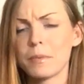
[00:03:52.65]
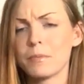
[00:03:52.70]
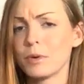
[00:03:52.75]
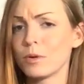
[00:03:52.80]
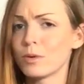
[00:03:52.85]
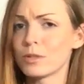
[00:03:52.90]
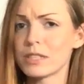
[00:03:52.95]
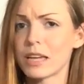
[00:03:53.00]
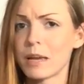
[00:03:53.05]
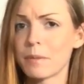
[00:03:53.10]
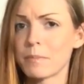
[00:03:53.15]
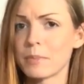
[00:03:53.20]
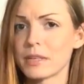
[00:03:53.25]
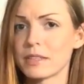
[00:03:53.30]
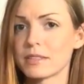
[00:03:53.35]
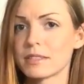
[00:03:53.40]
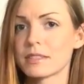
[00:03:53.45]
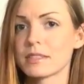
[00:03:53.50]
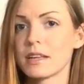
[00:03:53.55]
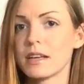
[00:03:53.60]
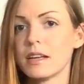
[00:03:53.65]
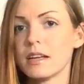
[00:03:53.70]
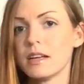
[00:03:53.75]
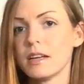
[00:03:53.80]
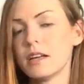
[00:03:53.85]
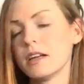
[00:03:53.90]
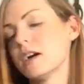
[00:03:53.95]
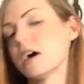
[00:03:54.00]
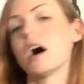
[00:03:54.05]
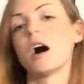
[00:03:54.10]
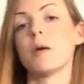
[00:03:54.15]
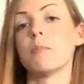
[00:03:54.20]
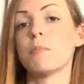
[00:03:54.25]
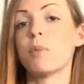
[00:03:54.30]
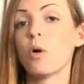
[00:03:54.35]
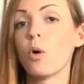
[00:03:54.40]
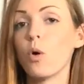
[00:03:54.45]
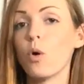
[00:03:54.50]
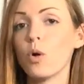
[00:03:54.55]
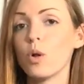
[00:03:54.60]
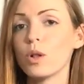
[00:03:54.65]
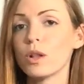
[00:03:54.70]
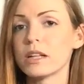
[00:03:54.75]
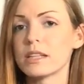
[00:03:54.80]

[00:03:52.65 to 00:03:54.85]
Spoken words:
Mule tape is a pole.